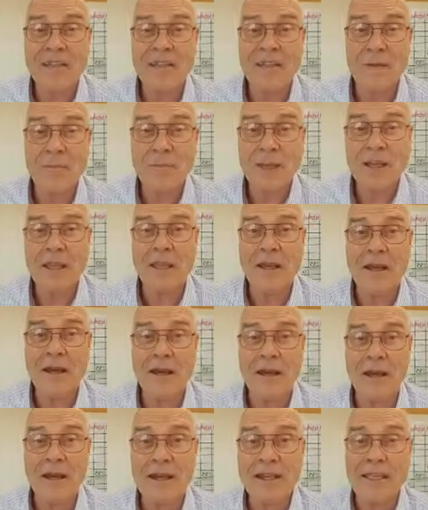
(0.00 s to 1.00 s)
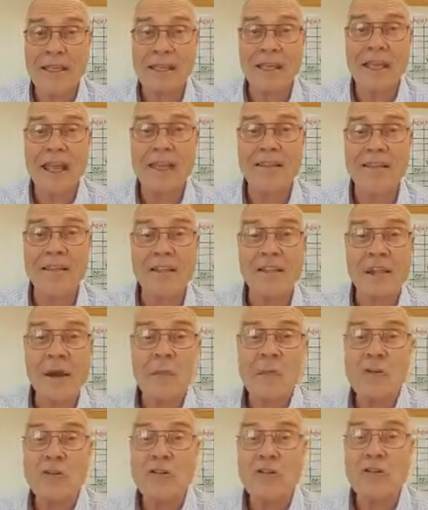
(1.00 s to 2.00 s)
going to be, again, at the
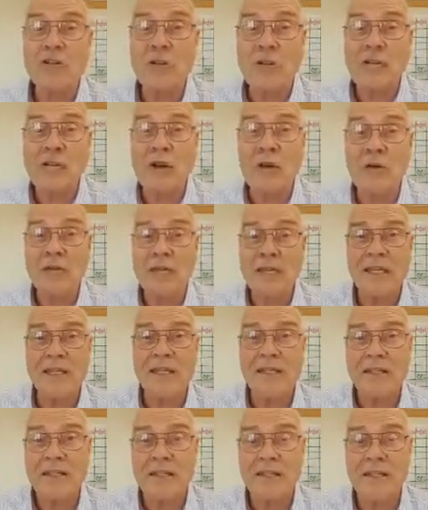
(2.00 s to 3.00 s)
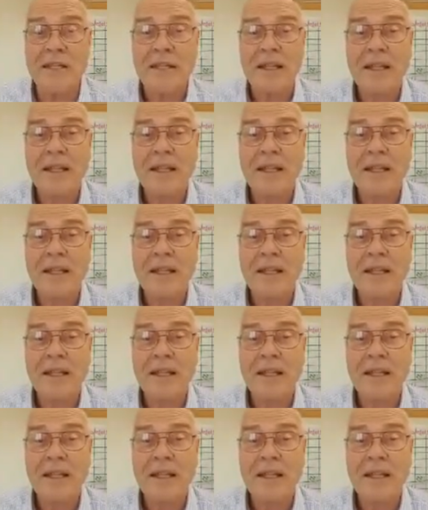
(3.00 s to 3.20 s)
Doubletree Hotel